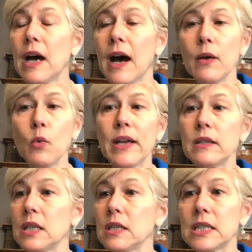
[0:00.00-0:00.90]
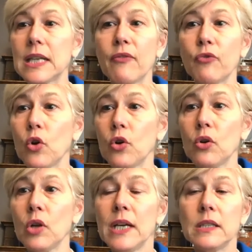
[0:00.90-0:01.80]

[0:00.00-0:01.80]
I went to several